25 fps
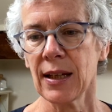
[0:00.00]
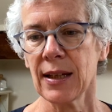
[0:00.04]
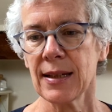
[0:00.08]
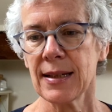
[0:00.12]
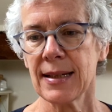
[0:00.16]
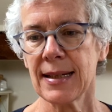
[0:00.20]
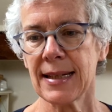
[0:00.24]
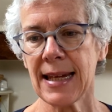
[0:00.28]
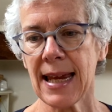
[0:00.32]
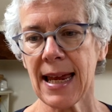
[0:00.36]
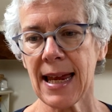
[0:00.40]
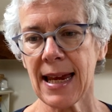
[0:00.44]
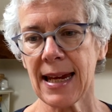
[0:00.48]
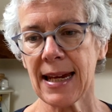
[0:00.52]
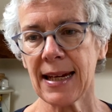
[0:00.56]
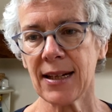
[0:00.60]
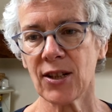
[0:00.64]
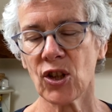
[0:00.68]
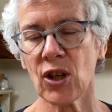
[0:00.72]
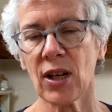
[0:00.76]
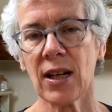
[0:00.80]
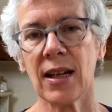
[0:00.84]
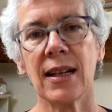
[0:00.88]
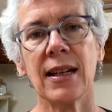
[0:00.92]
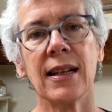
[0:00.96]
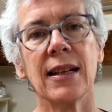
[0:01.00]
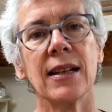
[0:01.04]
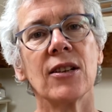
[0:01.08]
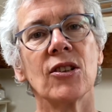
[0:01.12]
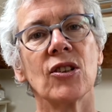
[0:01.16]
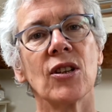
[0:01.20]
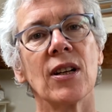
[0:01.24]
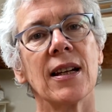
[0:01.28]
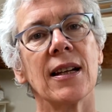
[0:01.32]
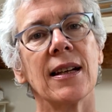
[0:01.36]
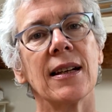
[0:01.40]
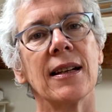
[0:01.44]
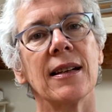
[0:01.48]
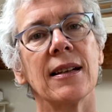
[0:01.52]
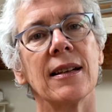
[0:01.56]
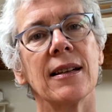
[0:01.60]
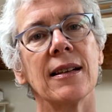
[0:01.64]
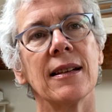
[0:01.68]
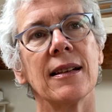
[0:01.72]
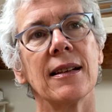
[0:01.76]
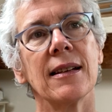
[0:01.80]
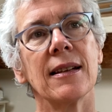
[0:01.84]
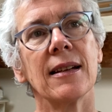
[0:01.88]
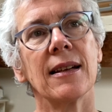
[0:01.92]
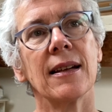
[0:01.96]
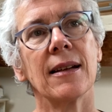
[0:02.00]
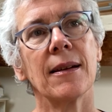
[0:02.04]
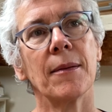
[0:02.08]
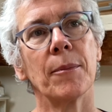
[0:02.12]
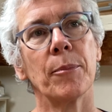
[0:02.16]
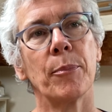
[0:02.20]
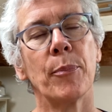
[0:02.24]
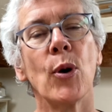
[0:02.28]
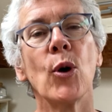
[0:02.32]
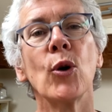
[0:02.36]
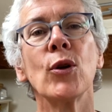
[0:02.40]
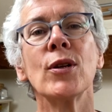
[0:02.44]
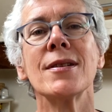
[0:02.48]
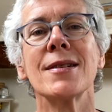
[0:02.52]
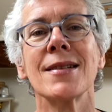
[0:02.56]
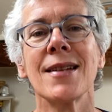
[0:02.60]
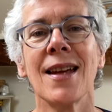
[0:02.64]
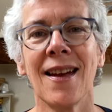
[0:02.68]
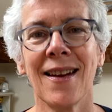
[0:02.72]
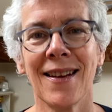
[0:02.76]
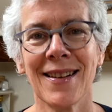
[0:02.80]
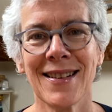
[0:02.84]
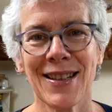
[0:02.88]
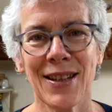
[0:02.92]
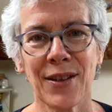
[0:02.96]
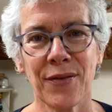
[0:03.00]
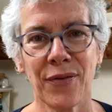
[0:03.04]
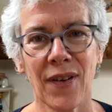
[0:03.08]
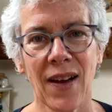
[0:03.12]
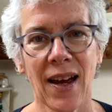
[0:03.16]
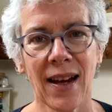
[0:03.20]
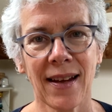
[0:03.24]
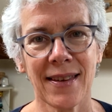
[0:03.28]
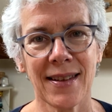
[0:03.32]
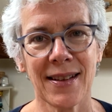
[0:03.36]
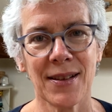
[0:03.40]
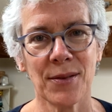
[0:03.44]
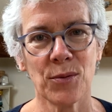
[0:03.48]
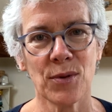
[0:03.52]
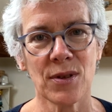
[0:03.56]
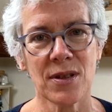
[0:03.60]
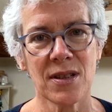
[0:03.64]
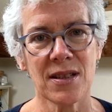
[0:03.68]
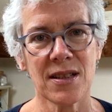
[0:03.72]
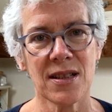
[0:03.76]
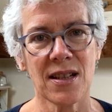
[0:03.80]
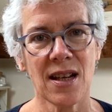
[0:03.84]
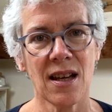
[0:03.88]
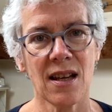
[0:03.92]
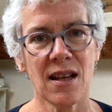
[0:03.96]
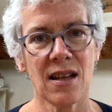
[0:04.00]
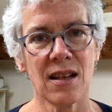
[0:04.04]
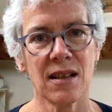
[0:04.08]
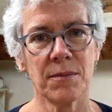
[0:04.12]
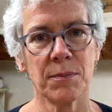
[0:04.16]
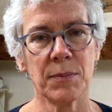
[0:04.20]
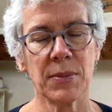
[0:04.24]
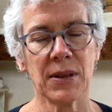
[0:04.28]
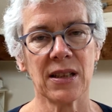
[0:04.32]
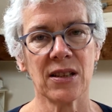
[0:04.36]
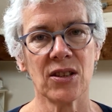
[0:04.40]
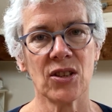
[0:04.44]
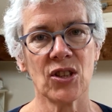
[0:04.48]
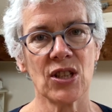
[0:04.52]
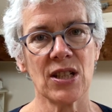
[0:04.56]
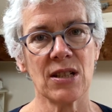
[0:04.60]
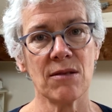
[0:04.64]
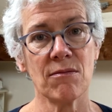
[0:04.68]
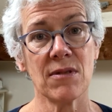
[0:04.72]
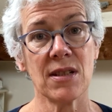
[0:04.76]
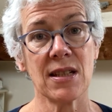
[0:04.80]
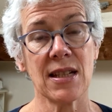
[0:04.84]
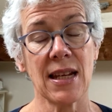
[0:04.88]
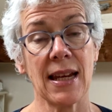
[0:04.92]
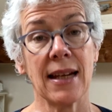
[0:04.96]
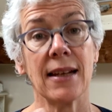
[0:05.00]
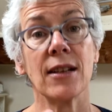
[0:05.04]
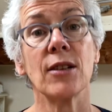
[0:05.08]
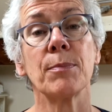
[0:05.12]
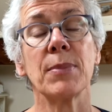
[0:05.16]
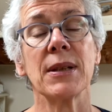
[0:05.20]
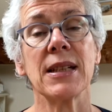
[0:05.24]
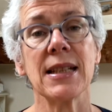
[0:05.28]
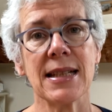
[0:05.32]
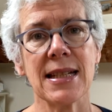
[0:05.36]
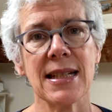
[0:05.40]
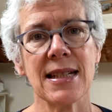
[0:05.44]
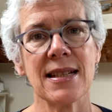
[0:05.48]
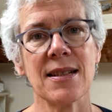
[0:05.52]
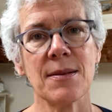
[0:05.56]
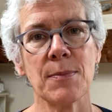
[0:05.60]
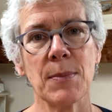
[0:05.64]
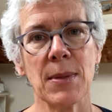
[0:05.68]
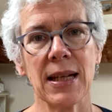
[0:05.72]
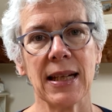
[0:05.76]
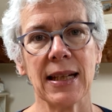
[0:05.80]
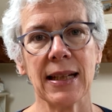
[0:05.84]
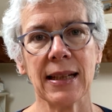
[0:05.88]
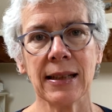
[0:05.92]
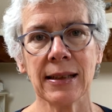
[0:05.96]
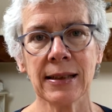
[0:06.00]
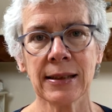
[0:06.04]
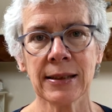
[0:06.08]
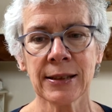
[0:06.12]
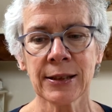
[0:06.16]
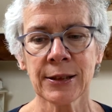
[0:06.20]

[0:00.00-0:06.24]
say, try and point her to the fact that it wasn't her, because she was saying, but it is me.